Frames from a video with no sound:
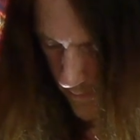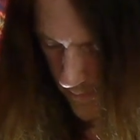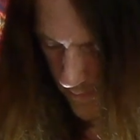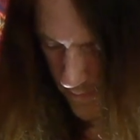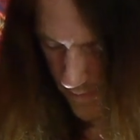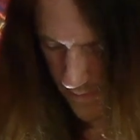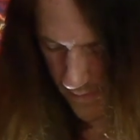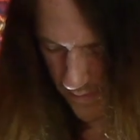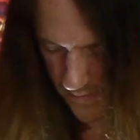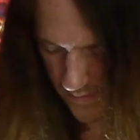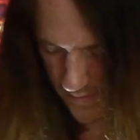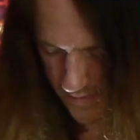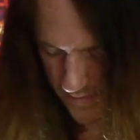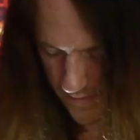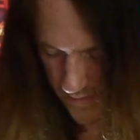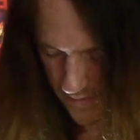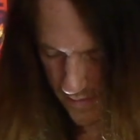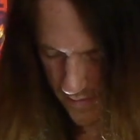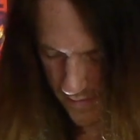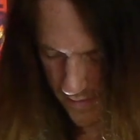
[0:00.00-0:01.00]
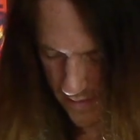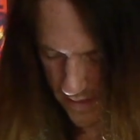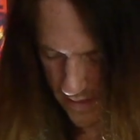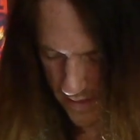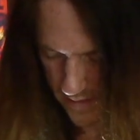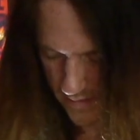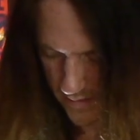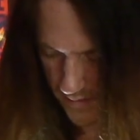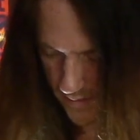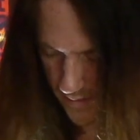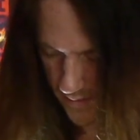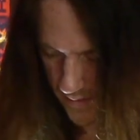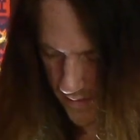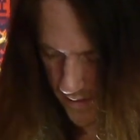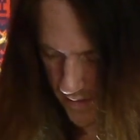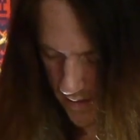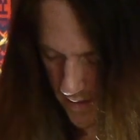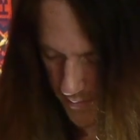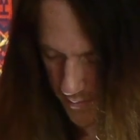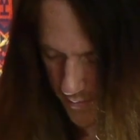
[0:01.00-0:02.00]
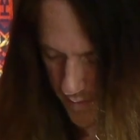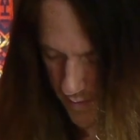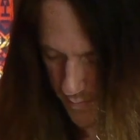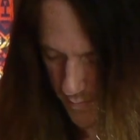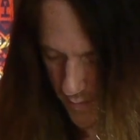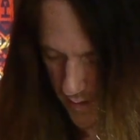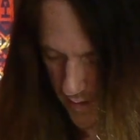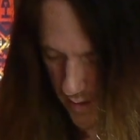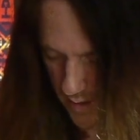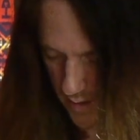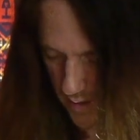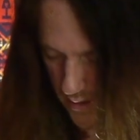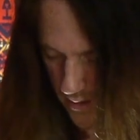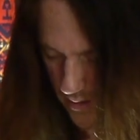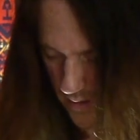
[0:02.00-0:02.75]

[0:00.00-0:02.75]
So I'll just solder that to the top of the pot.